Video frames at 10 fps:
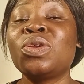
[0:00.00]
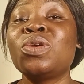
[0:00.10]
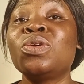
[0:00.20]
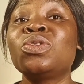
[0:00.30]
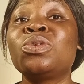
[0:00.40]

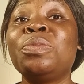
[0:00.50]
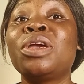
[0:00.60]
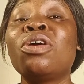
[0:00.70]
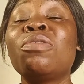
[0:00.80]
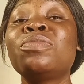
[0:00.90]
to
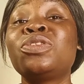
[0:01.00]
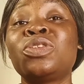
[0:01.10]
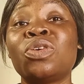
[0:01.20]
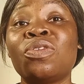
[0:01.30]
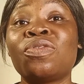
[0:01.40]
become
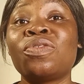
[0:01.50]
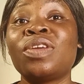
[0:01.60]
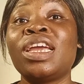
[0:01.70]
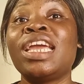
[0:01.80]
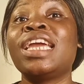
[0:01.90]
tough
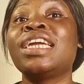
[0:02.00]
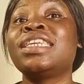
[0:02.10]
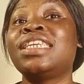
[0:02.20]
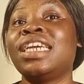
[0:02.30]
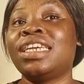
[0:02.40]
and
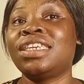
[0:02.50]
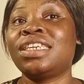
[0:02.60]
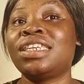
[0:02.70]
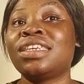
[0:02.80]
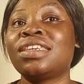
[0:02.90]
dense.